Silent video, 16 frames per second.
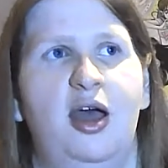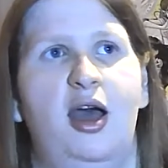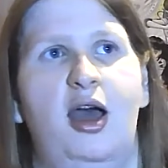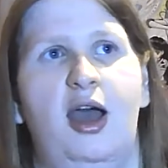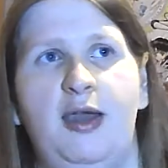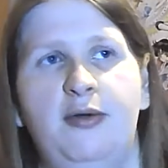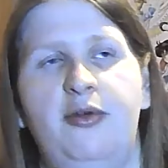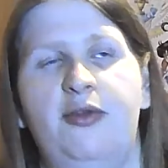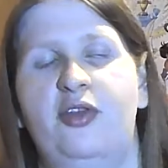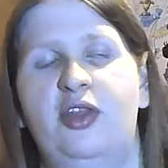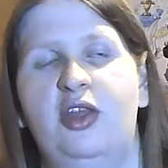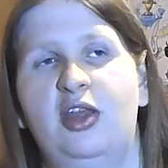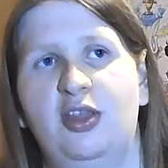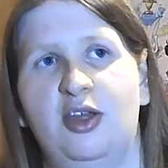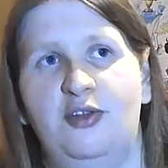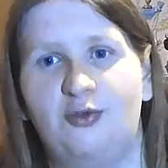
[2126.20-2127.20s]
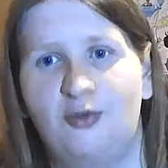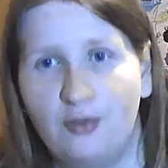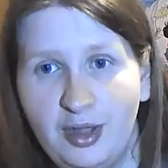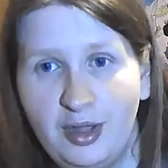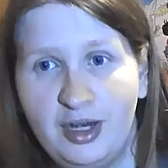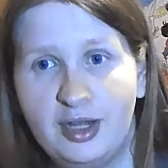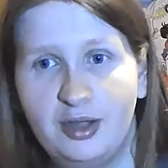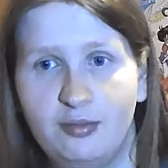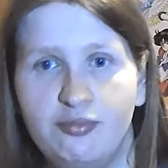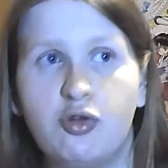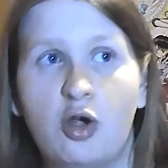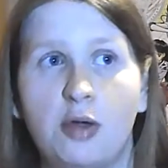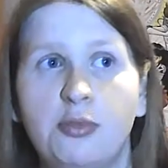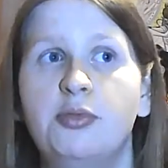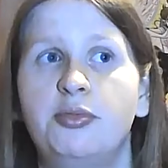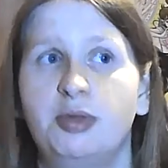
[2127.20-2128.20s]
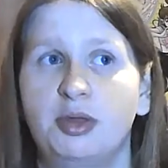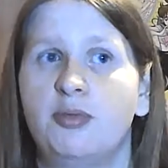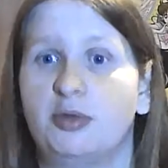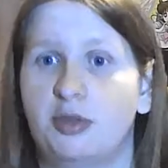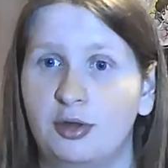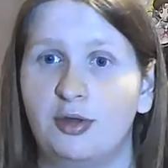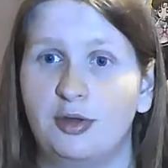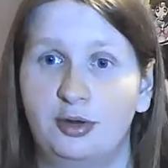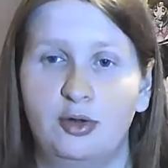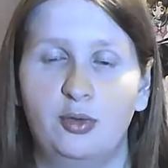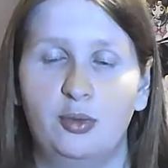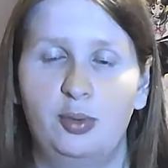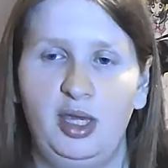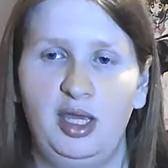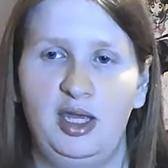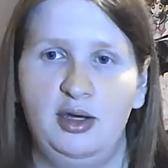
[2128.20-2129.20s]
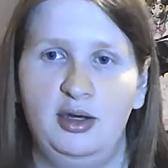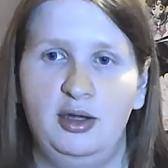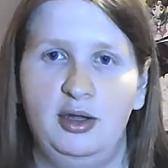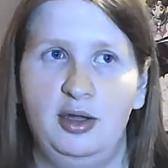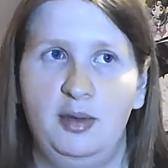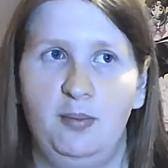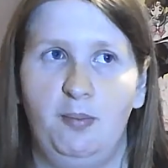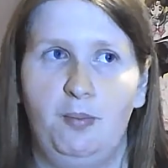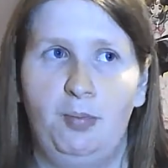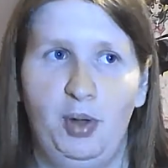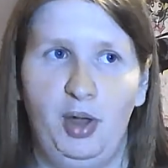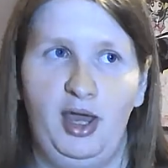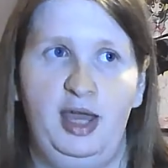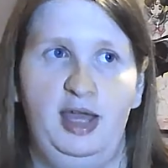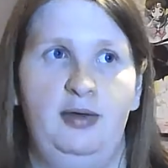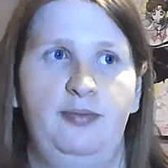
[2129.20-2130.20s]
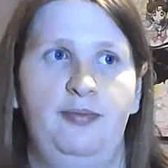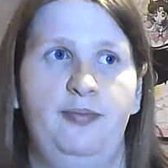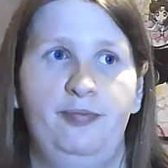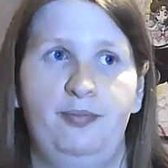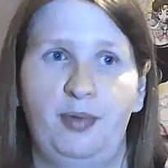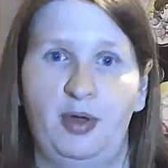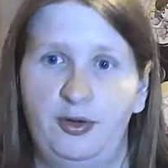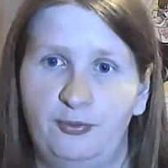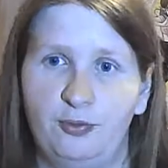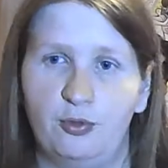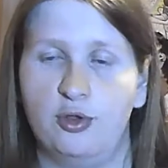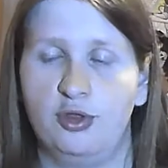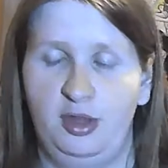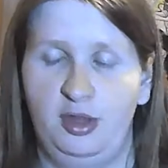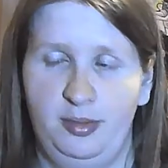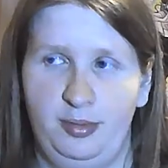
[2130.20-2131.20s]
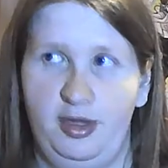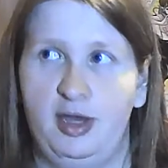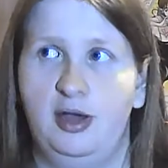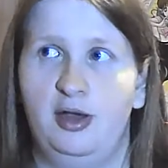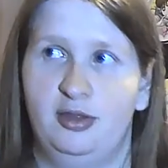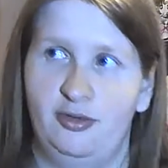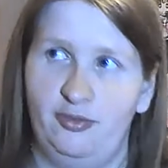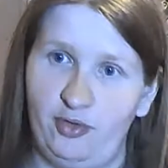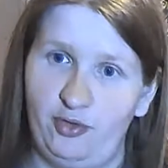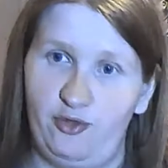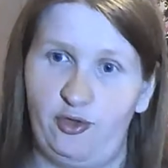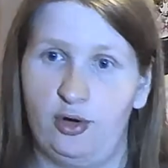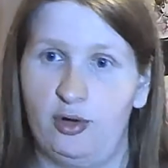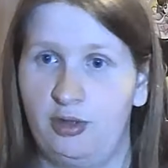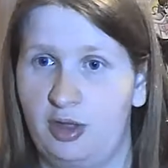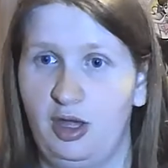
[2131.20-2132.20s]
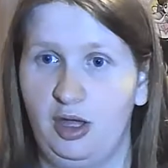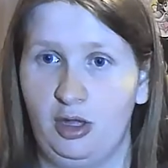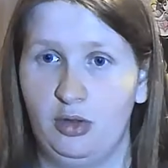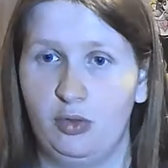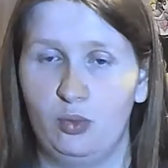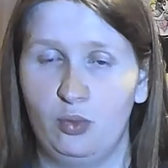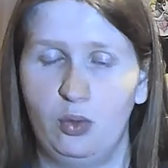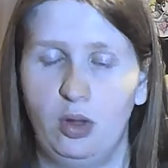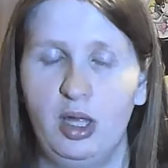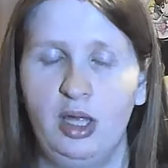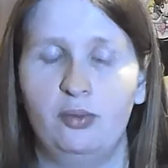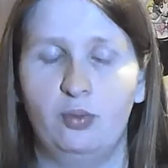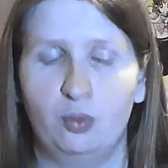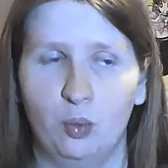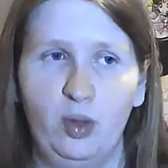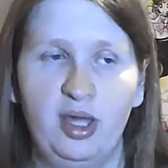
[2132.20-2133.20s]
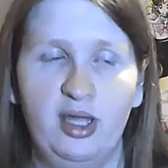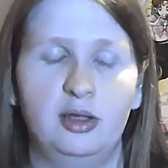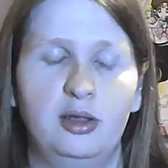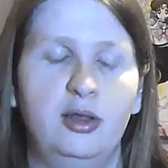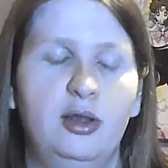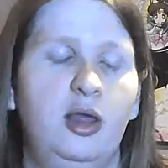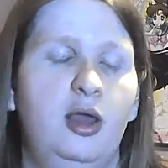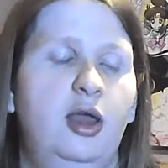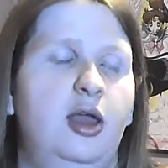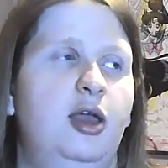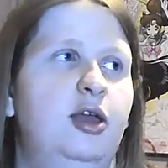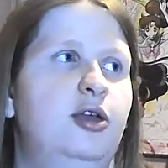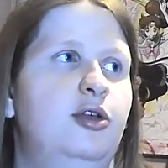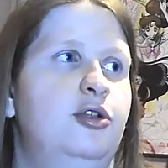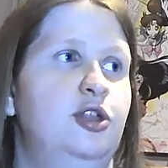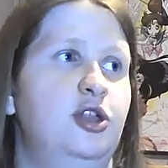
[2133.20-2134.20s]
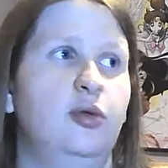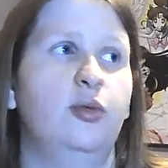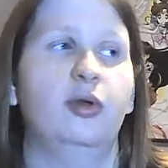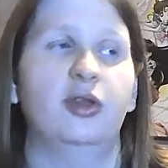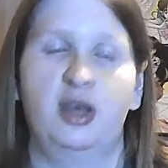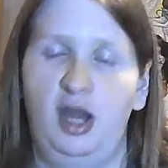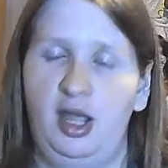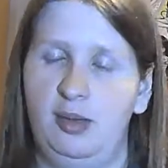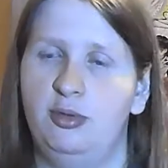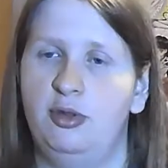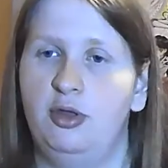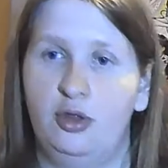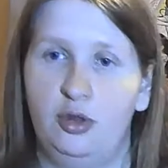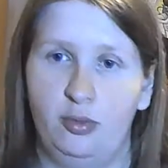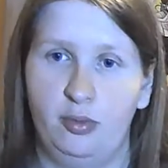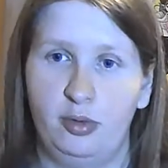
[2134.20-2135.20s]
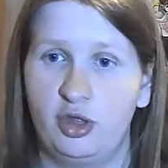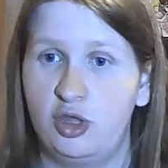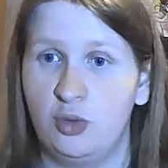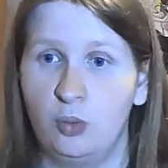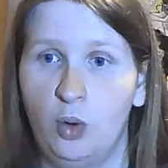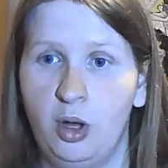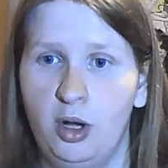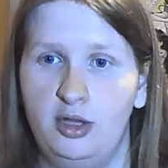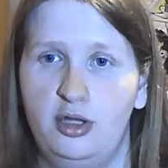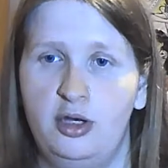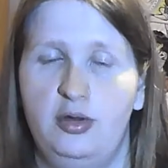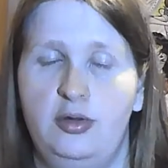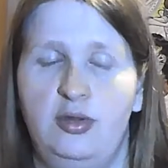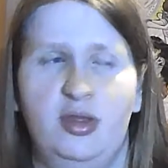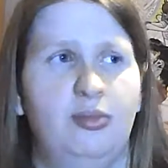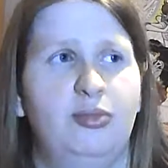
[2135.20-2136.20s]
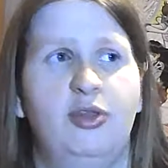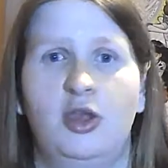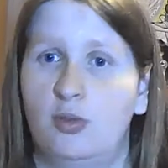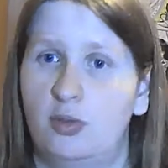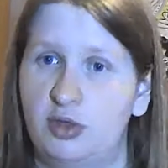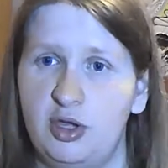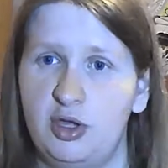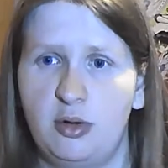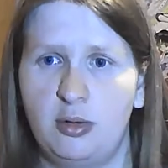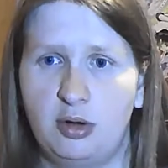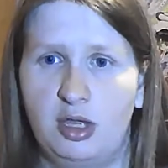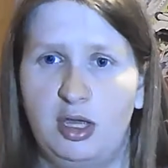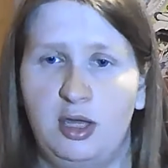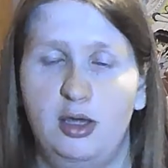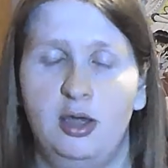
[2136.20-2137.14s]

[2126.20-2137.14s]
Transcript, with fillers: I would have said that Frieda probably was a good queen, but unfortunately, because of the first king's will, she wasn't able to do what she wanted to do. Same thing with Uri.